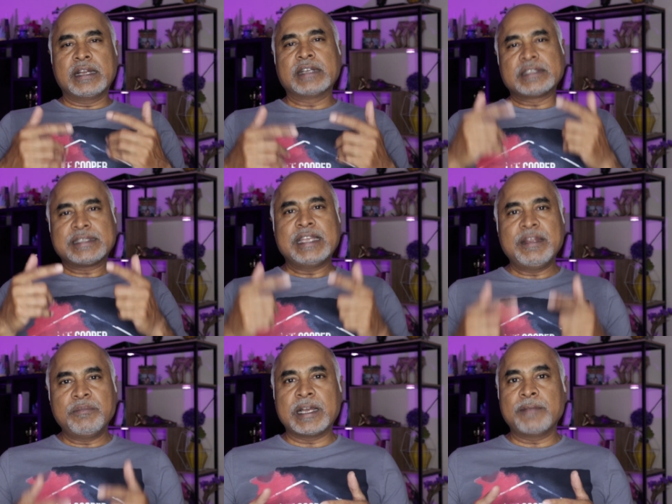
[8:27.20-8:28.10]
and at the
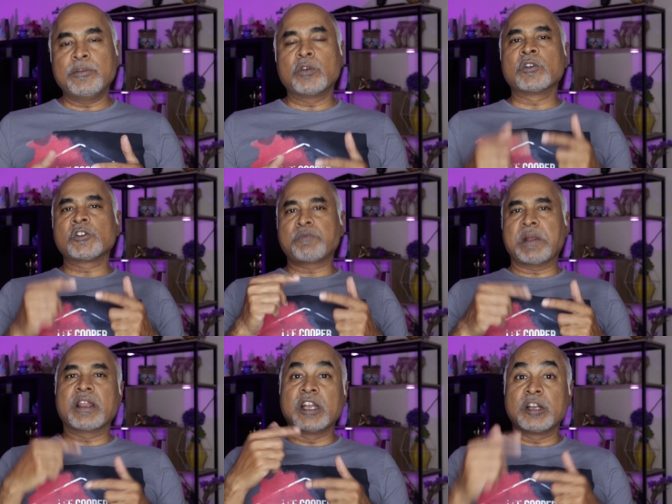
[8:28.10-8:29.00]
same time you're going to
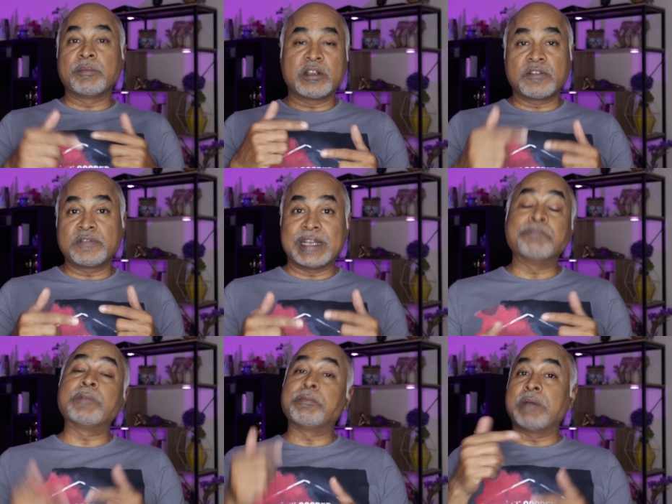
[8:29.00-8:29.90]
spend a little bit of
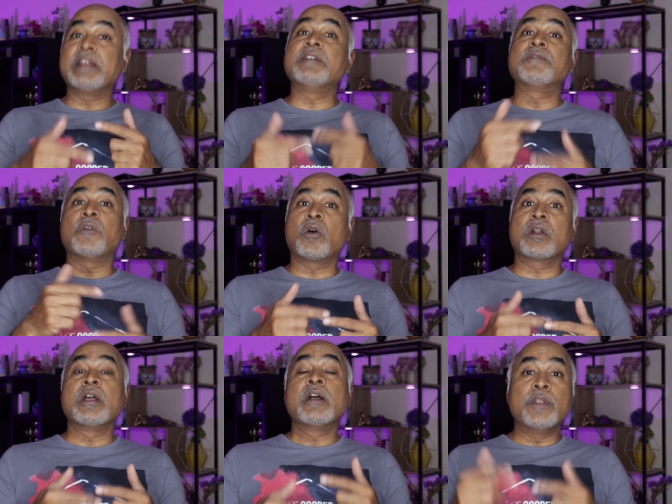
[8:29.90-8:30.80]
time preparing
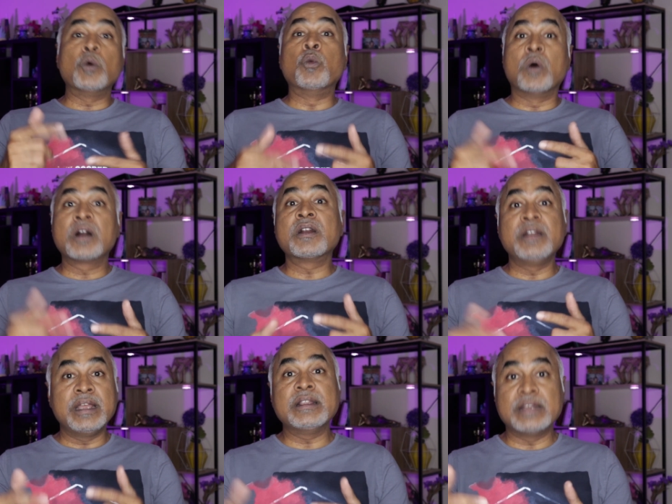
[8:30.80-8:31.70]
for the
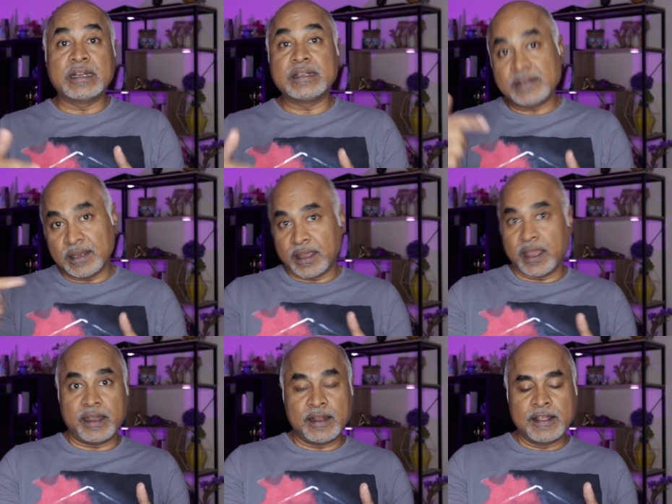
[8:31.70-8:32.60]
work day that is
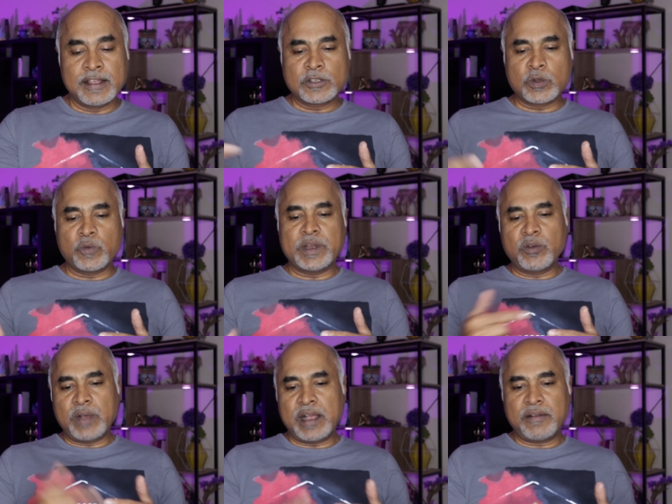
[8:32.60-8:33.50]
ahead. So when
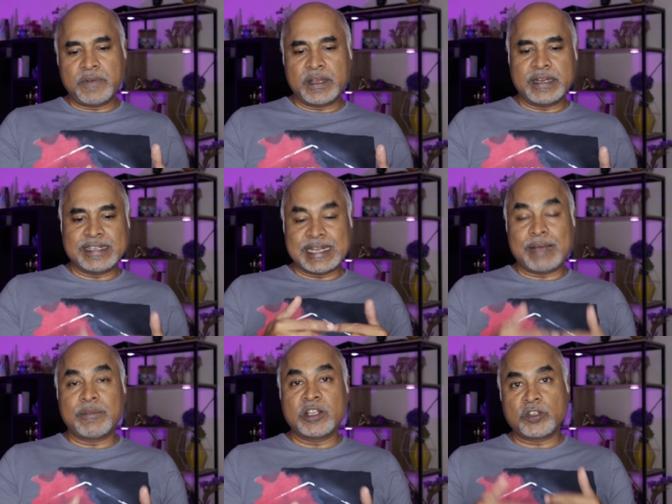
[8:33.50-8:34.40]
you have an
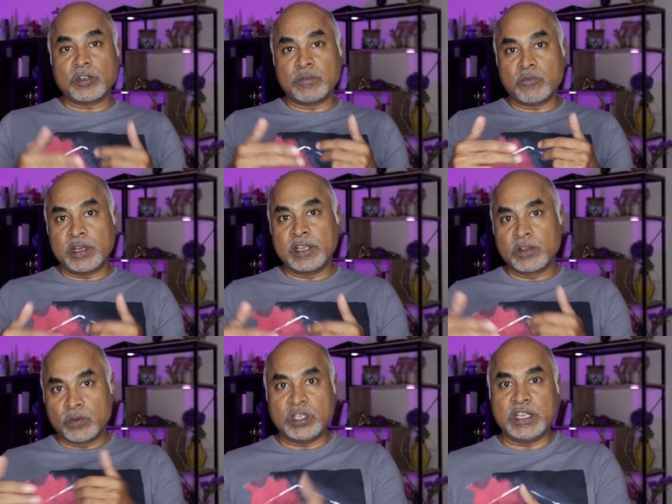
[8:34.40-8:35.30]
established
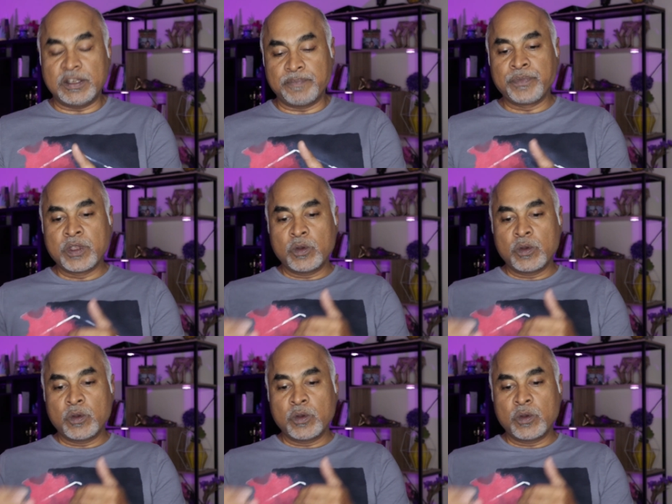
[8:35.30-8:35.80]
morning routine